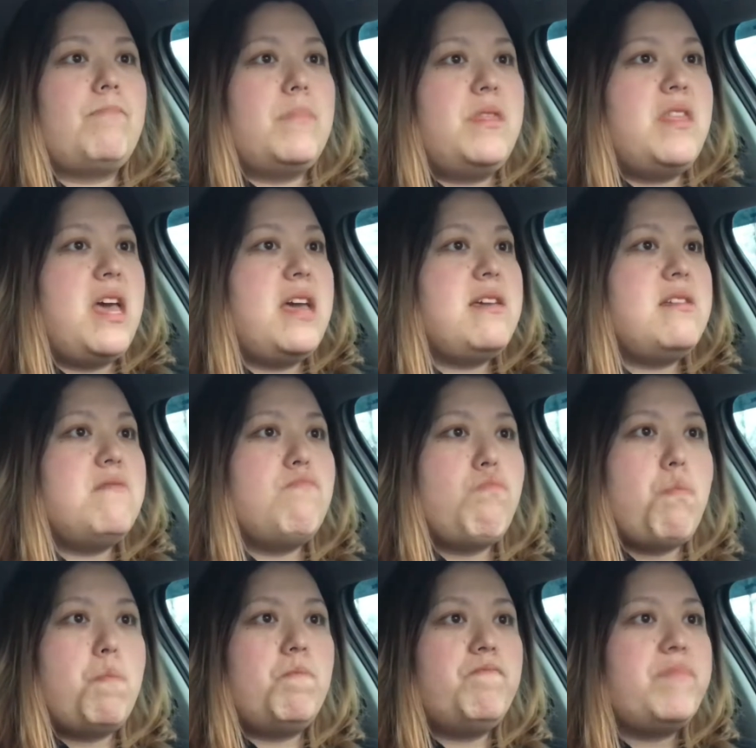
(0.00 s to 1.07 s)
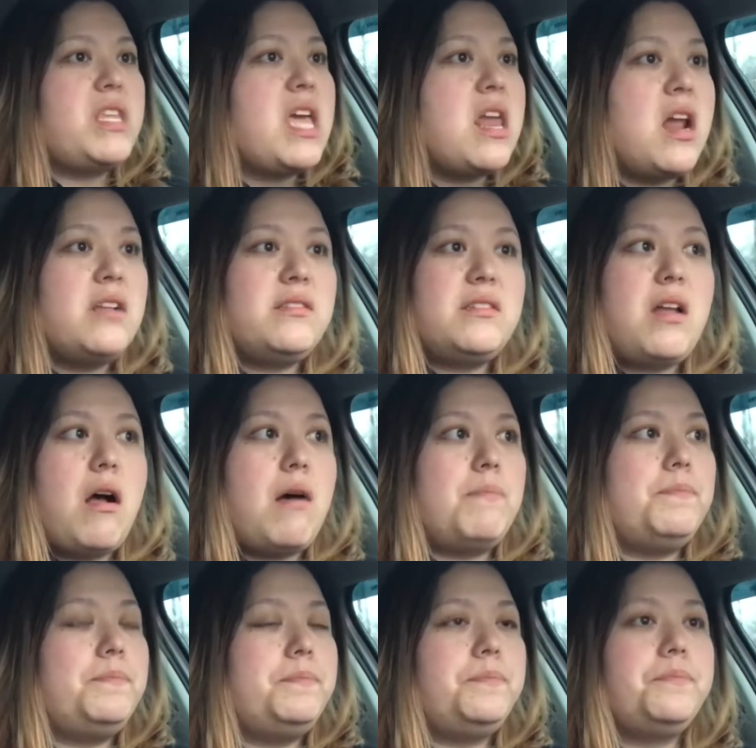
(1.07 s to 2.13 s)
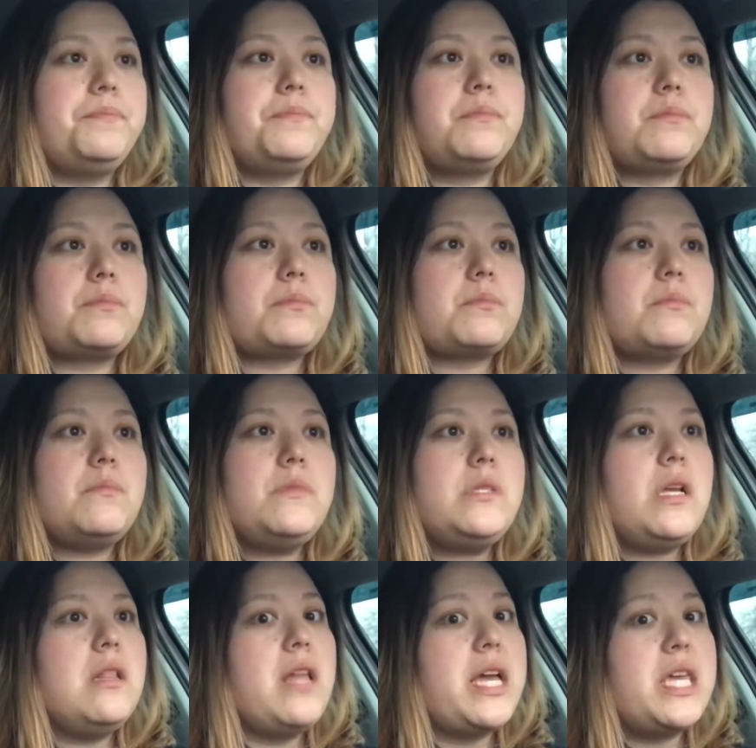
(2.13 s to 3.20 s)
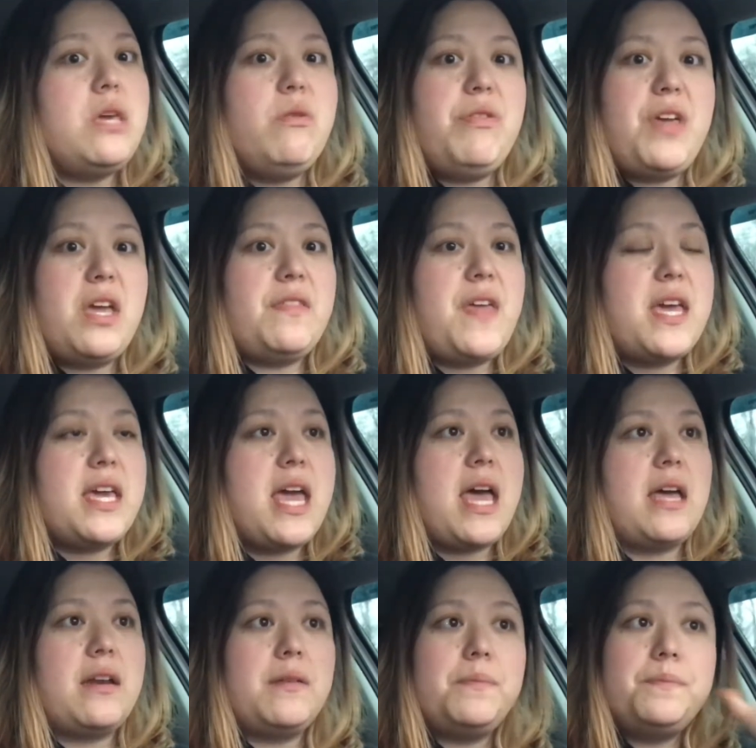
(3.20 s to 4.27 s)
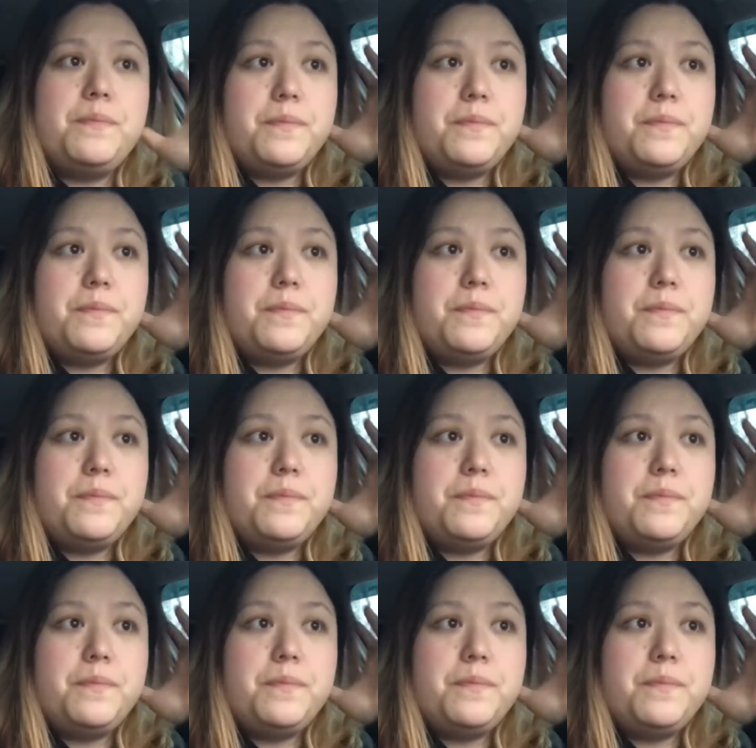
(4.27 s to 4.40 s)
They cannot stop like you think they can,